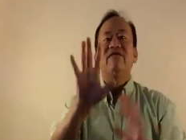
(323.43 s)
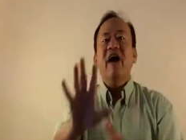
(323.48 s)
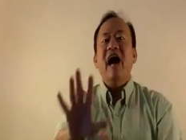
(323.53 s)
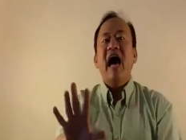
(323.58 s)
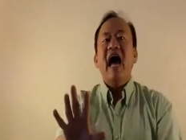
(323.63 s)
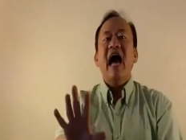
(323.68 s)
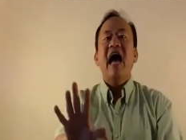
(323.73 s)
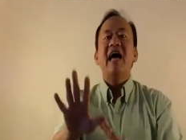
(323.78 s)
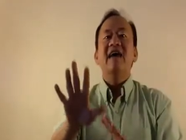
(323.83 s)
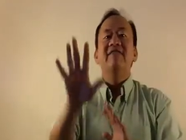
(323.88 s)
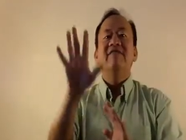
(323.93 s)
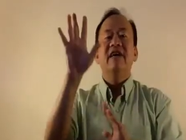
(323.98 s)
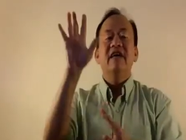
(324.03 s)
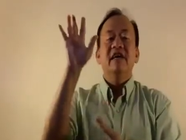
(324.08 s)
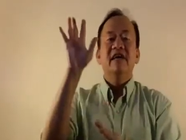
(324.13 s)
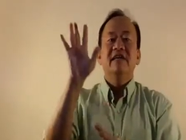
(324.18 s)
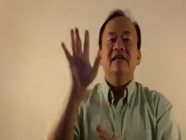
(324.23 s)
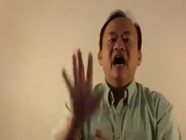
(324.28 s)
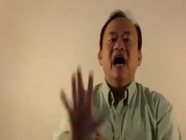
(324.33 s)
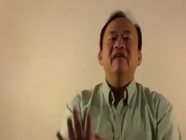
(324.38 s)
five
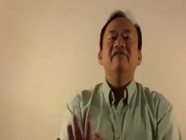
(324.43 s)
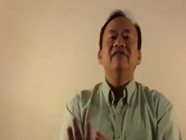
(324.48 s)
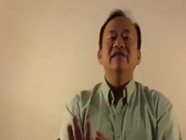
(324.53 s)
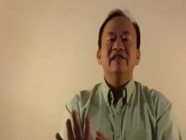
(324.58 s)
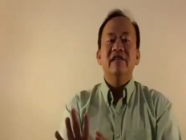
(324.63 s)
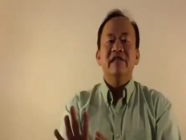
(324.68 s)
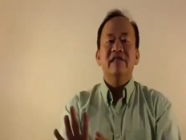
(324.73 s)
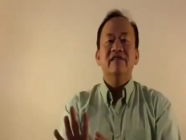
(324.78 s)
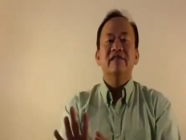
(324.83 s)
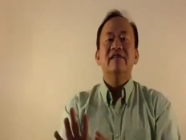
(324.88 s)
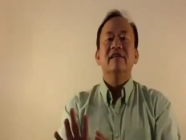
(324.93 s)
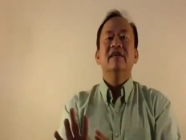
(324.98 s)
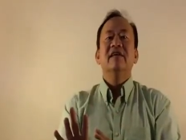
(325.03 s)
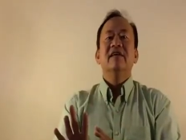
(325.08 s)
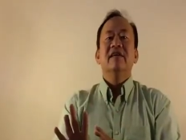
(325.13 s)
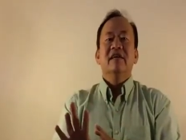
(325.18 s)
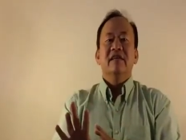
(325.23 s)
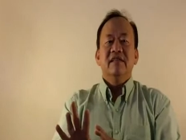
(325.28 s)
covenants